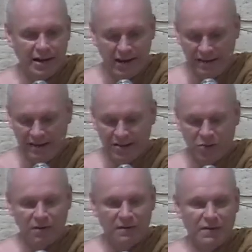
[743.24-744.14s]
And this is
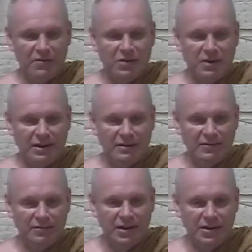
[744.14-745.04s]
one of those great
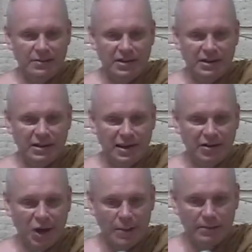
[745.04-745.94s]
freedoms that
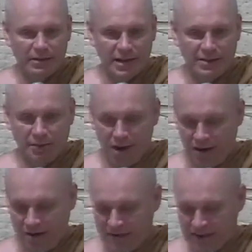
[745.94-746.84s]
comes as
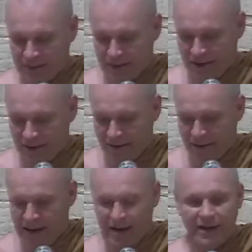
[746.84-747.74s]
part of this path.
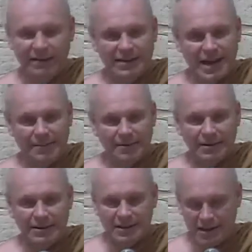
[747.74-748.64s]
And this
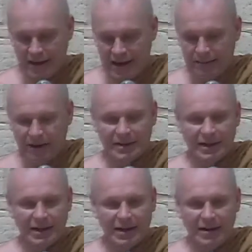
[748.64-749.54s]
happens in
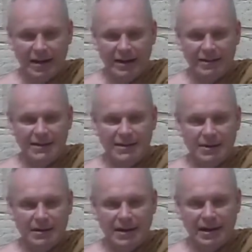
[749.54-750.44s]
particular at this
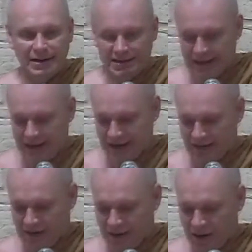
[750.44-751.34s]
particular
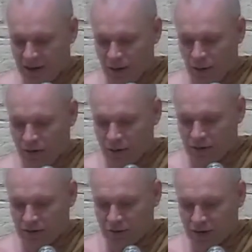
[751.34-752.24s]
stage. When you,
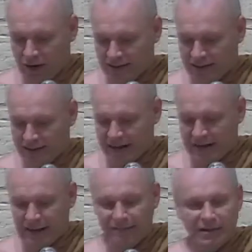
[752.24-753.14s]
to a large extent,
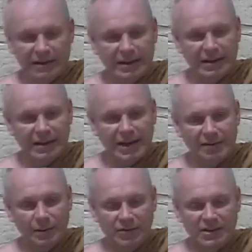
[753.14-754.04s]
even give
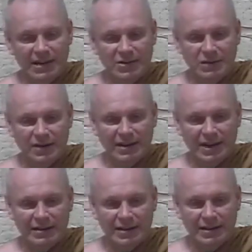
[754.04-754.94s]
up your sense of
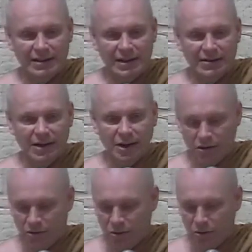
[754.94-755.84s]
identity here.
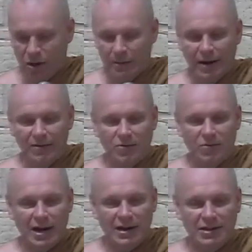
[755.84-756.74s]
You don't worry about your
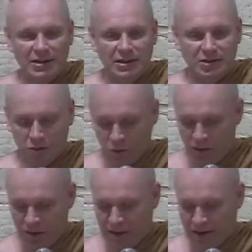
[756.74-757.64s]
relations. You don't
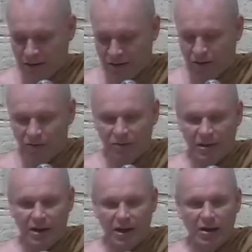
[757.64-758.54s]
worry about your country.
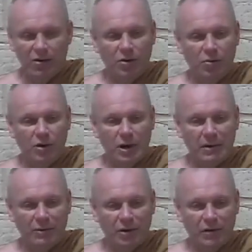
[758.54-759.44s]
You don't worry
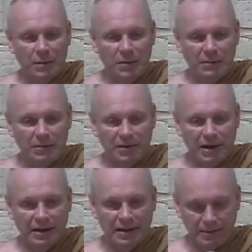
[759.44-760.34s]
about what other people
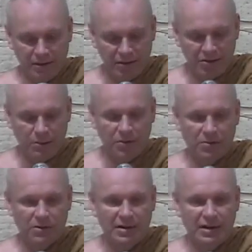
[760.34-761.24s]
think because your
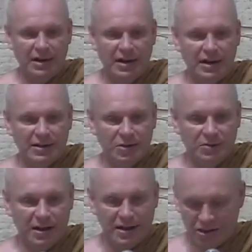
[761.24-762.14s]
purity is
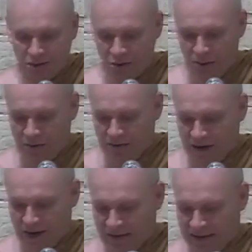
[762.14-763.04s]
already so
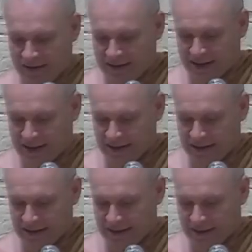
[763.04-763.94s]
profound at this stage.
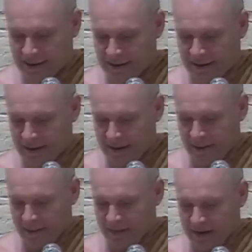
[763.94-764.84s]

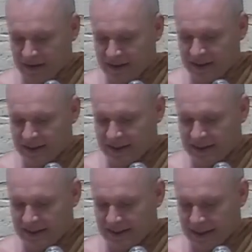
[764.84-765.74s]
So this
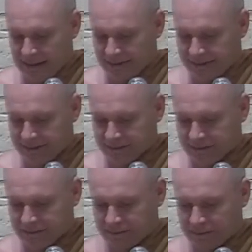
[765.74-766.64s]
is,
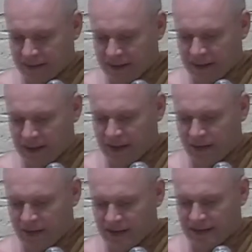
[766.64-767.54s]
here you
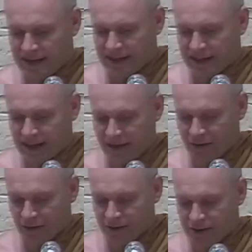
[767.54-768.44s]
can see that you're
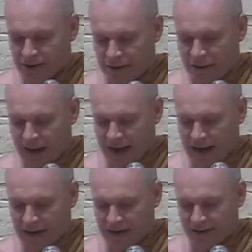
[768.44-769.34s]
also
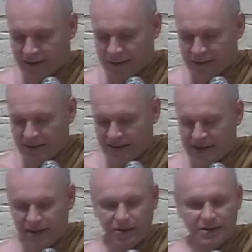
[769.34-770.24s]
abandoning to some
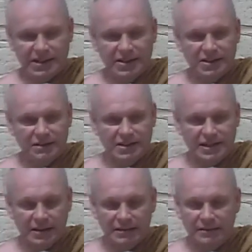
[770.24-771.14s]
extent your sense of
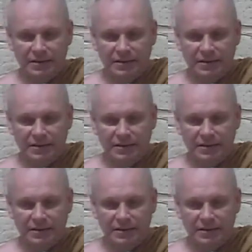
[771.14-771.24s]
self